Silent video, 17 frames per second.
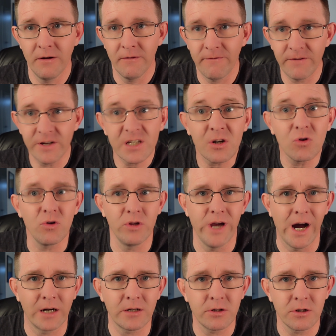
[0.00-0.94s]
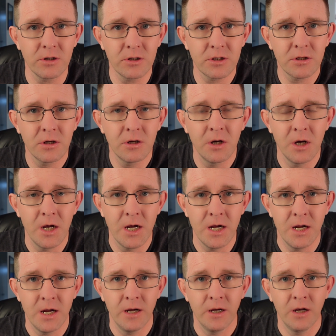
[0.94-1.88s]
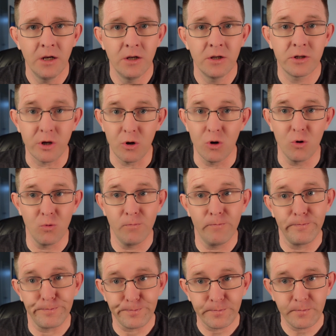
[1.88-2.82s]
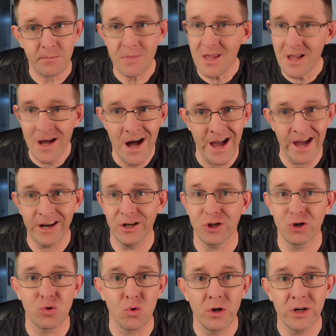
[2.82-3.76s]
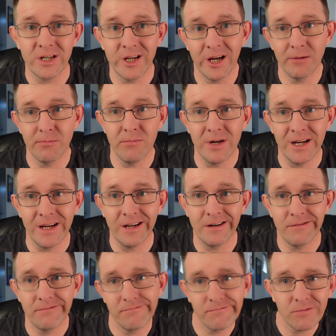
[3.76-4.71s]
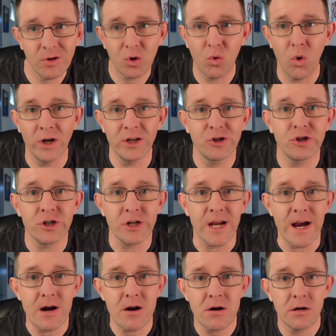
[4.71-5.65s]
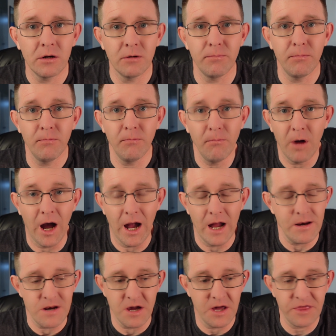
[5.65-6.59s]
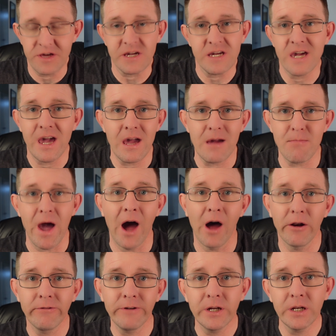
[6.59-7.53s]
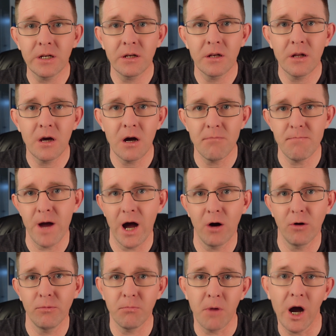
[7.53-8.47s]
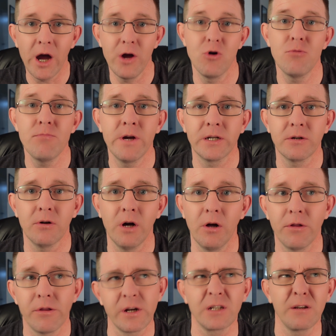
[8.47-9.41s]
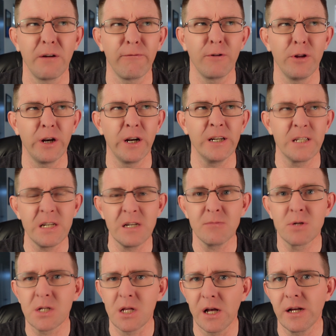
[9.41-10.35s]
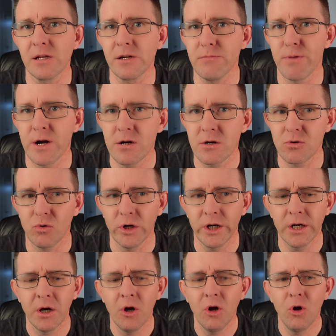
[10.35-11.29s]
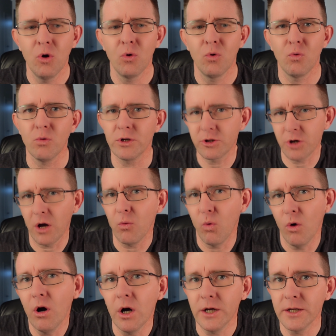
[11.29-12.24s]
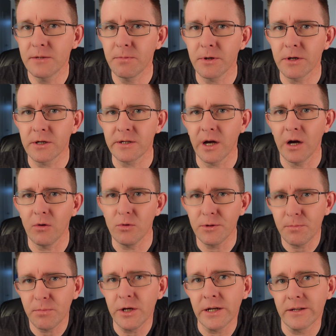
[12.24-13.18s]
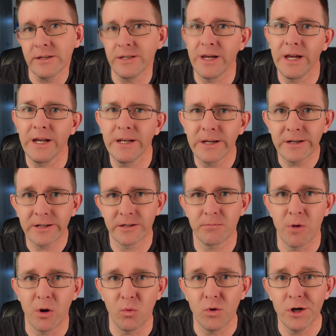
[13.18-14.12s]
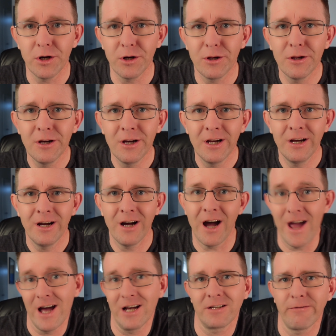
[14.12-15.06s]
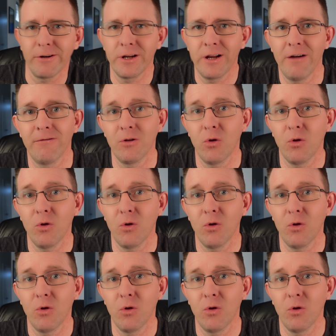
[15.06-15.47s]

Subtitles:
physical doctors. So I had a short 10-minute questionnaire. Nothing came out of it about my own mental health, except for that I seemed slightly paranoid, which I was because I was being detained against my will. I asked if I could have a